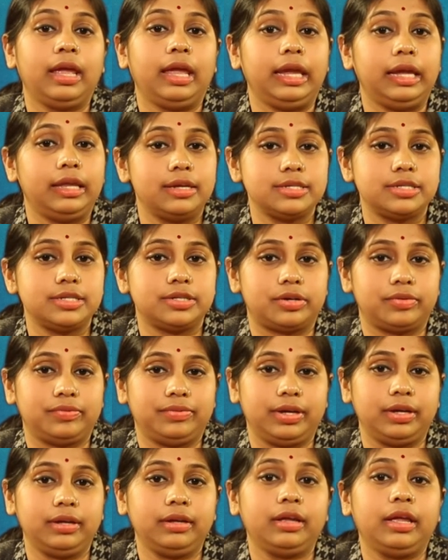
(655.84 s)
In a
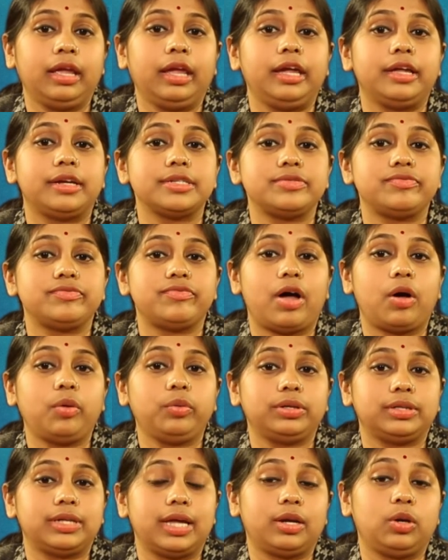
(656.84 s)
survey, it is
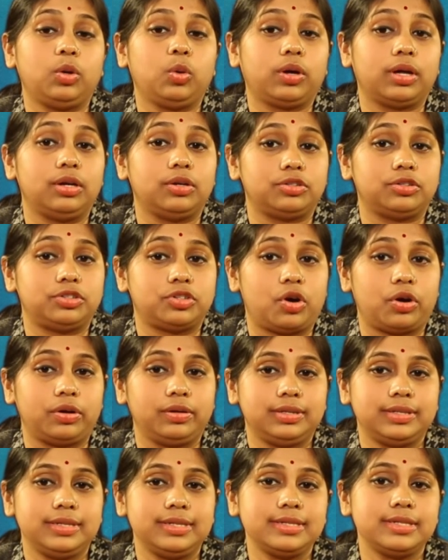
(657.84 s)
found that local
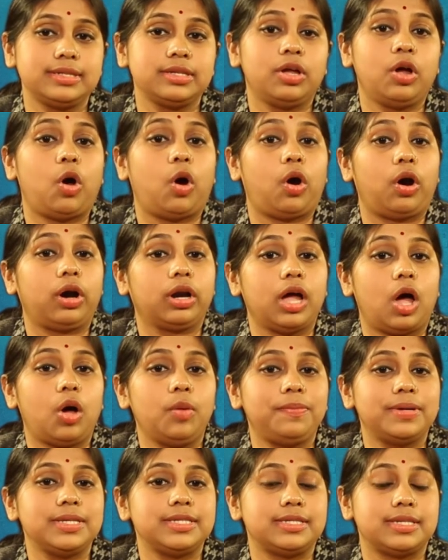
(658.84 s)
authorities or Gaon
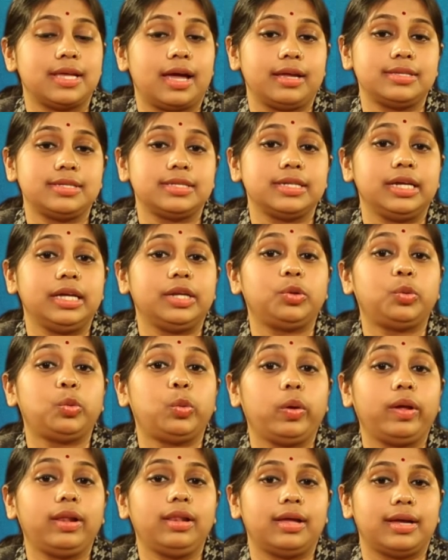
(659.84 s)
Panchayats in
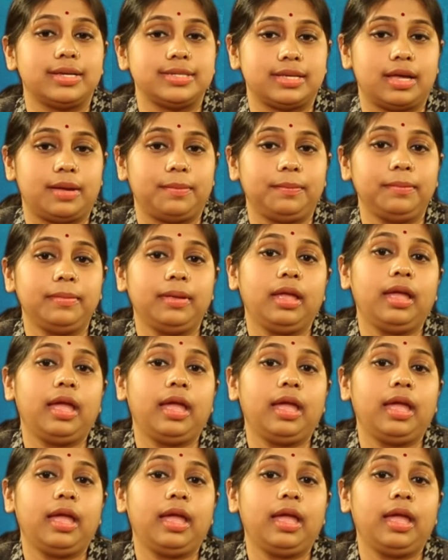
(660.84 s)
rural Assam